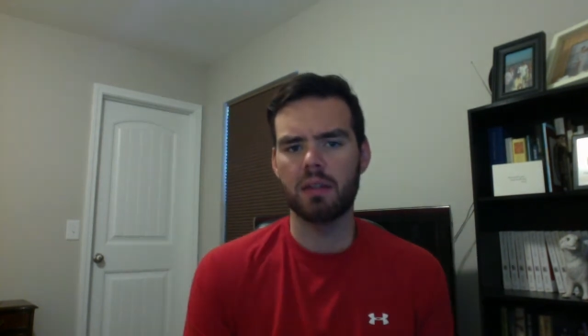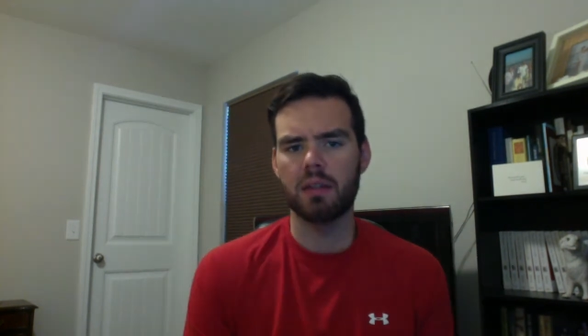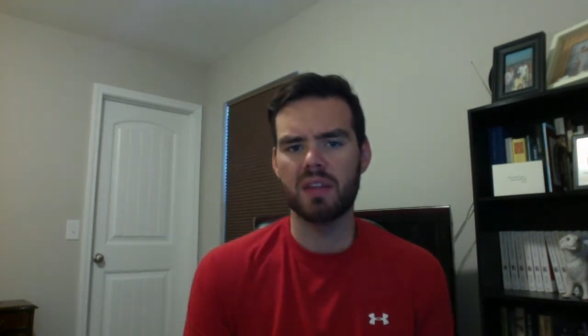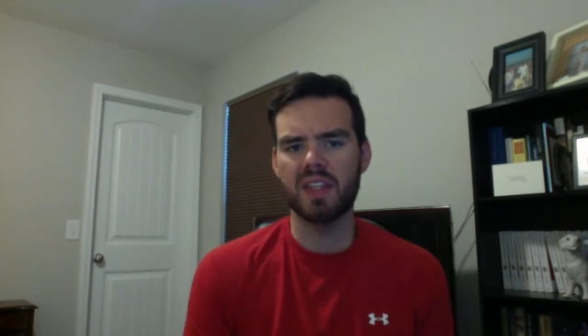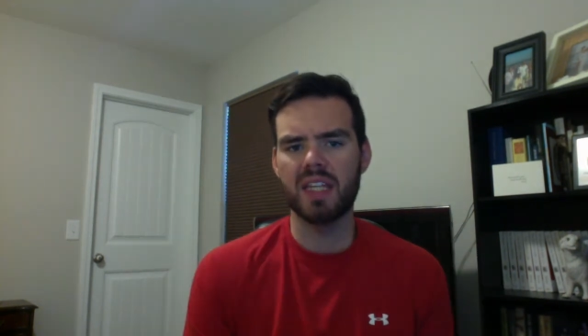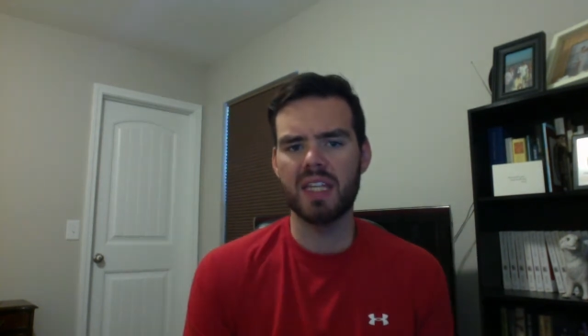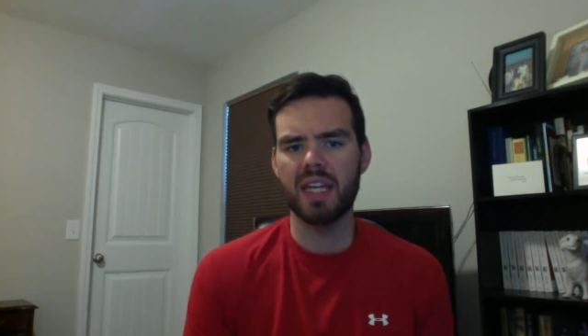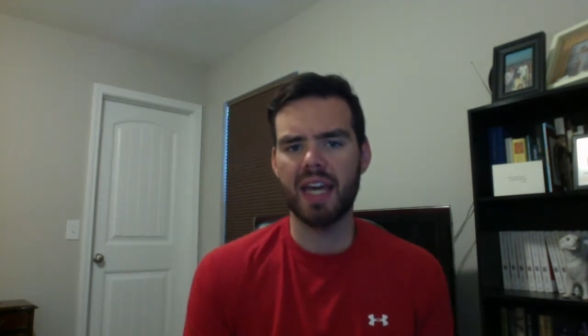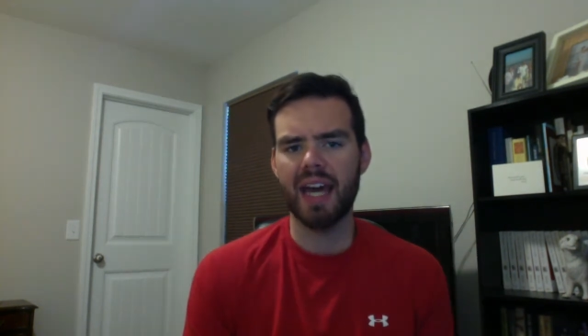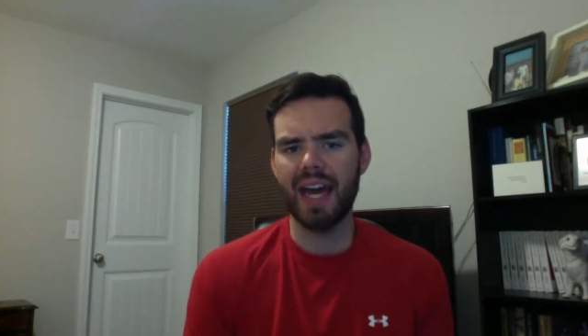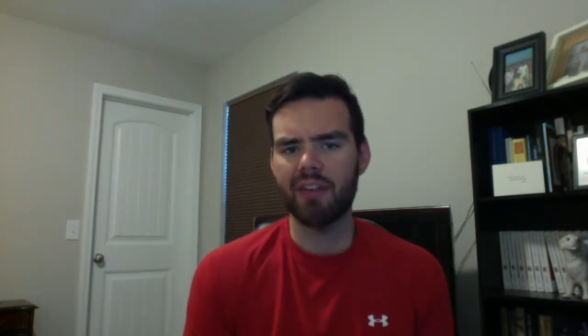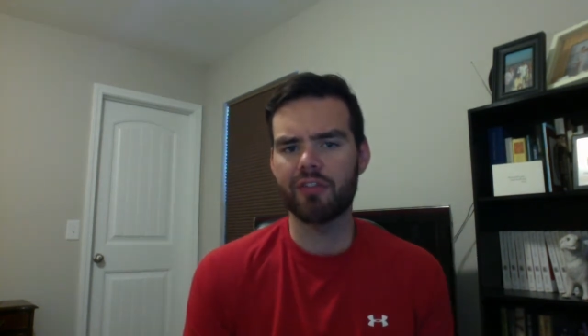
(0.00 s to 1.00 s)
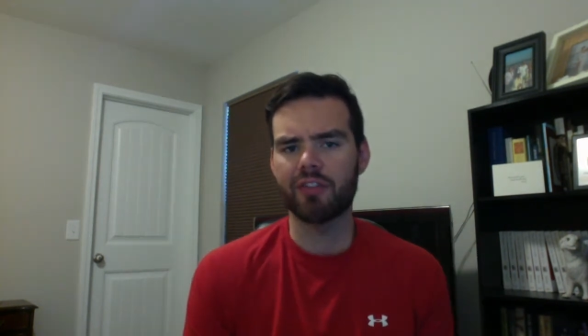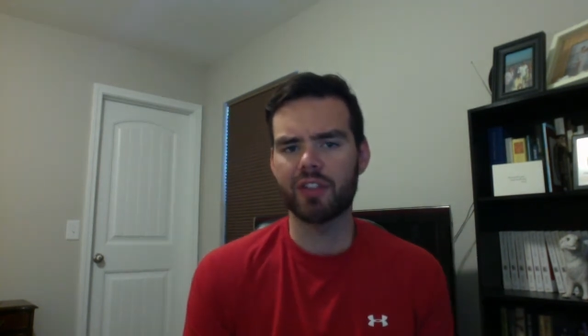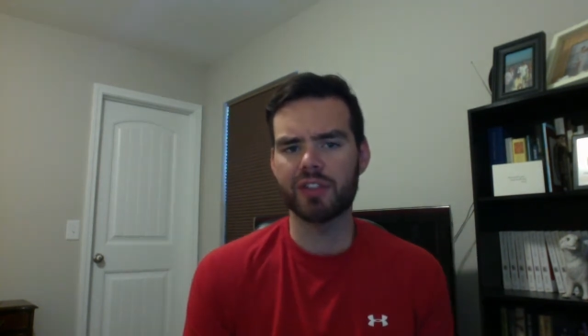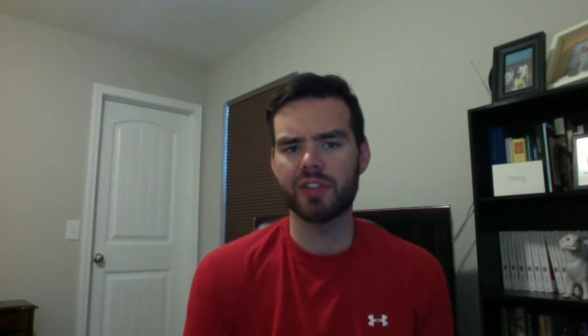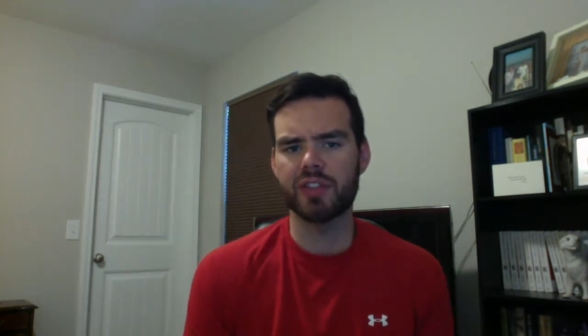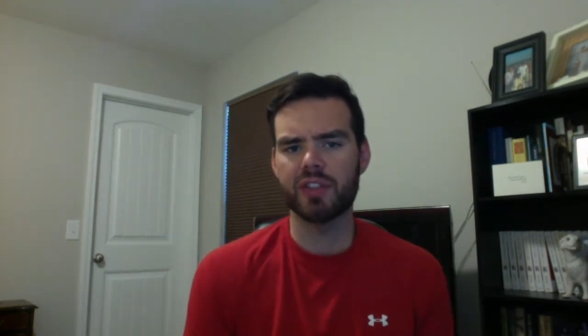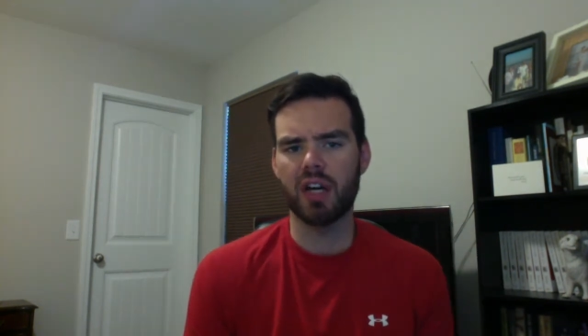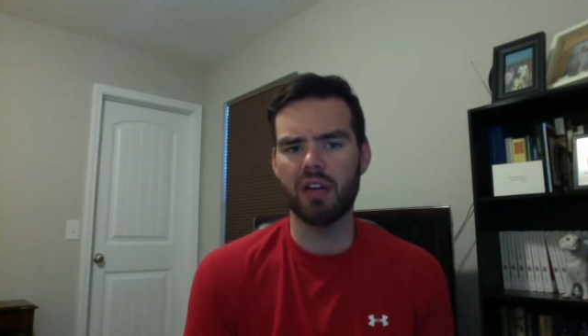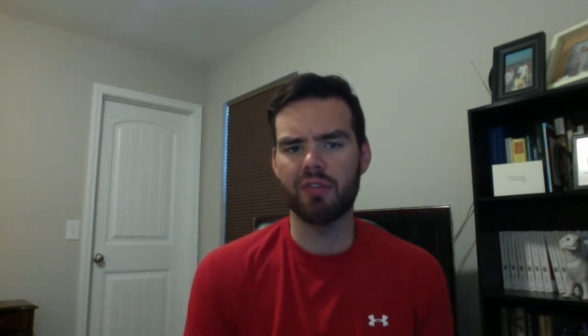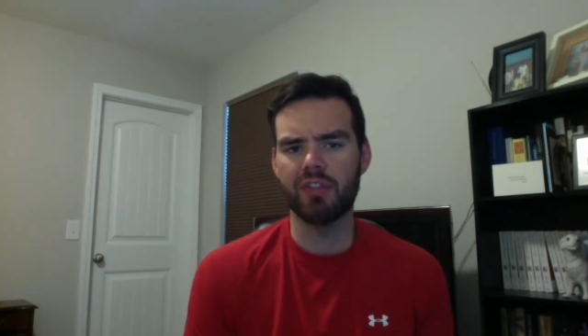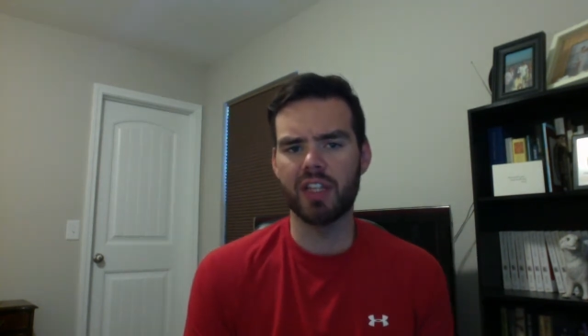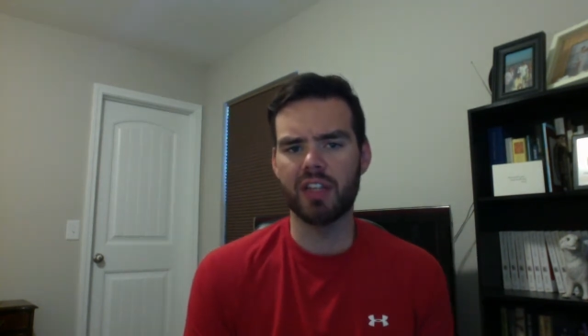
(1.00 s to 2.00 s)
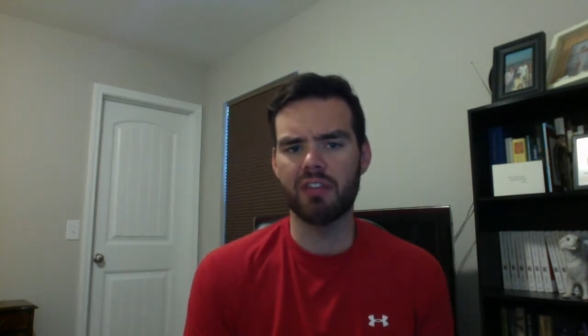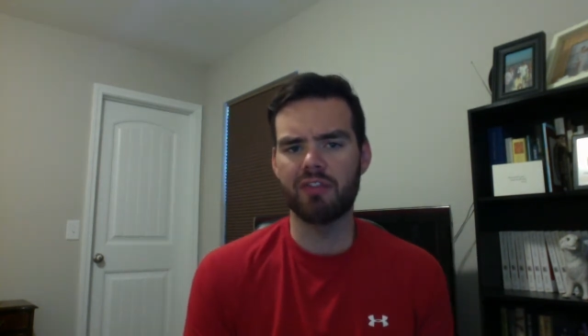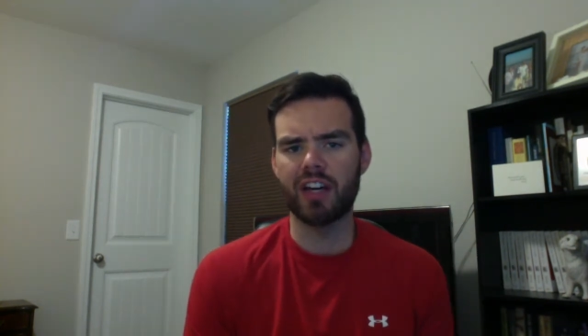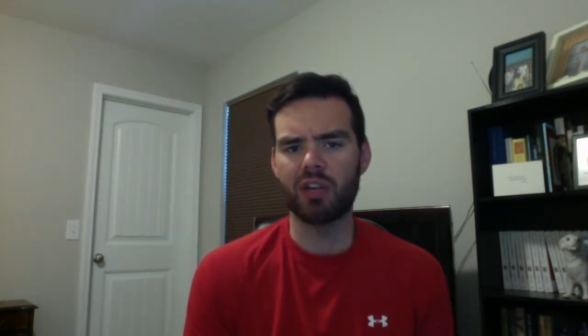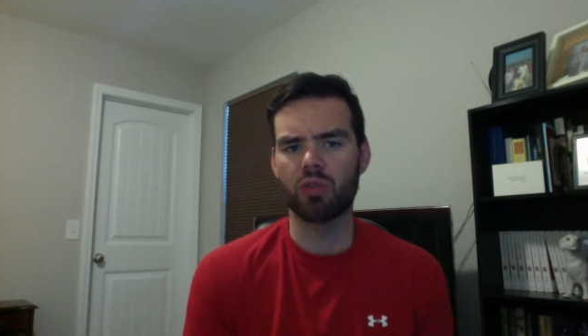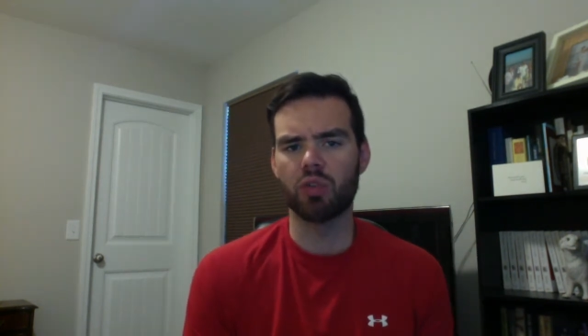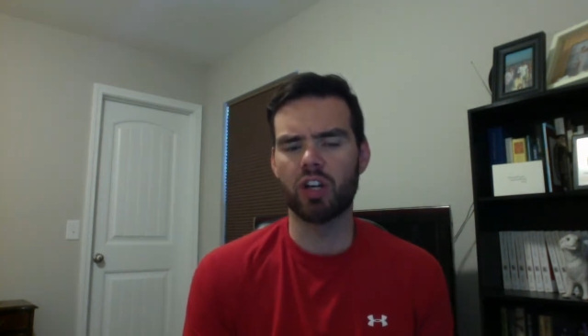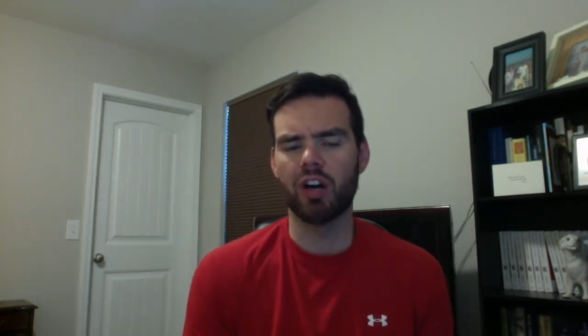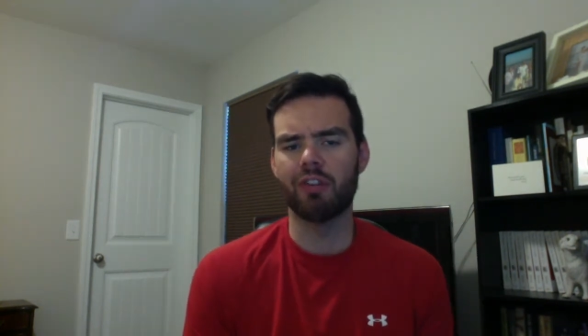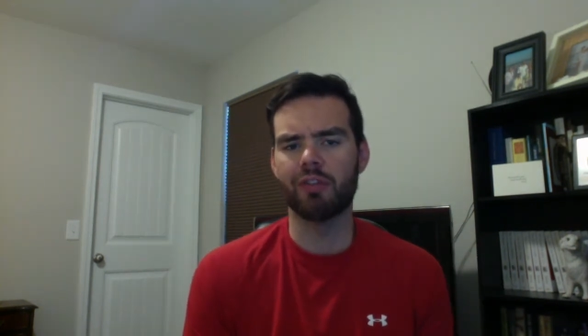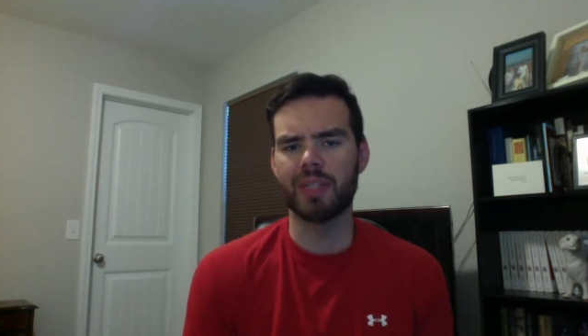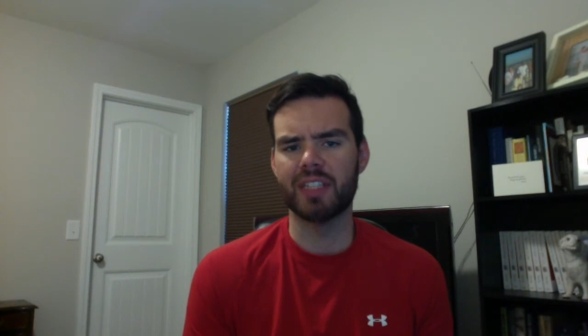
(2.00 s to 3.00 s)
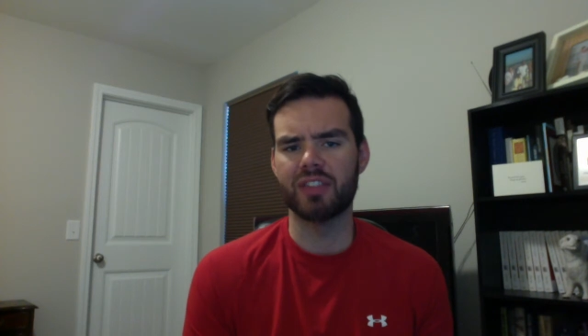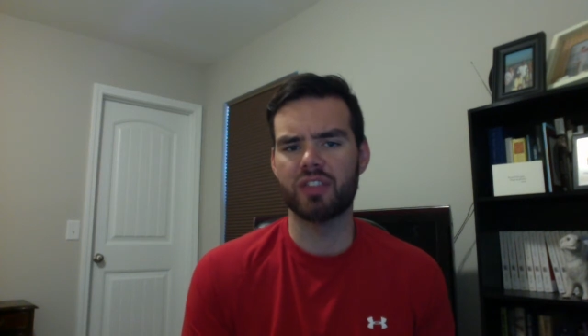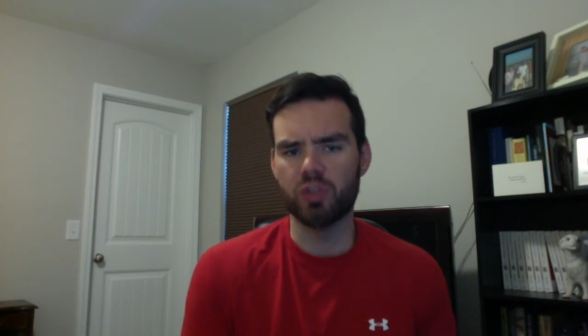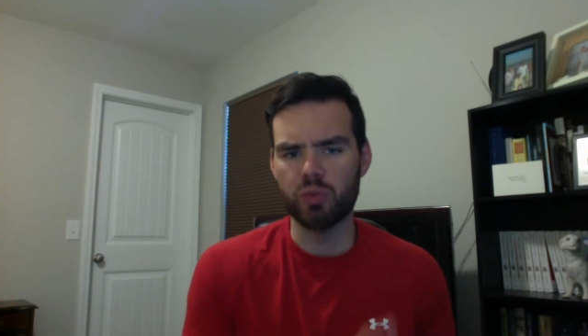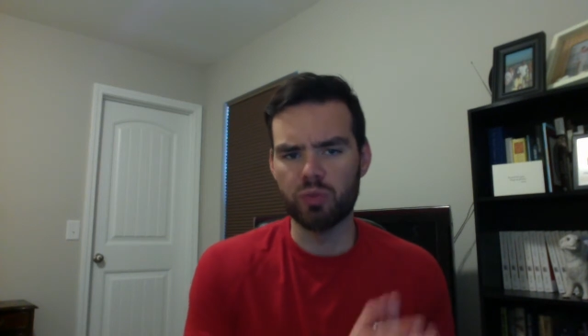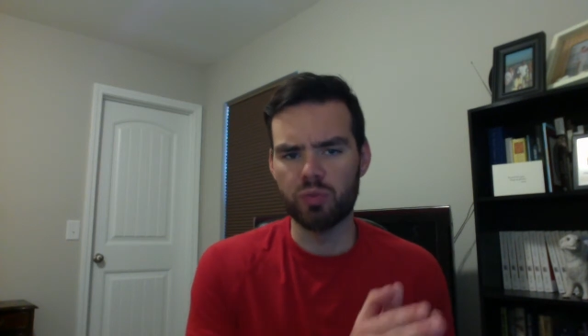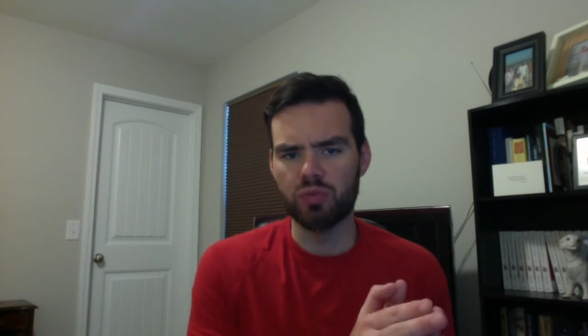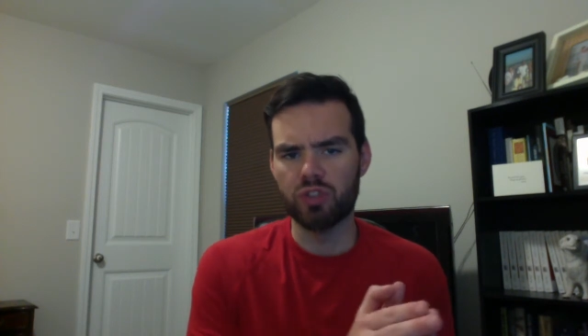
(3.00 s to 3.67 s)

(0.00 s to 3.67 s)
The efforts of the federal government to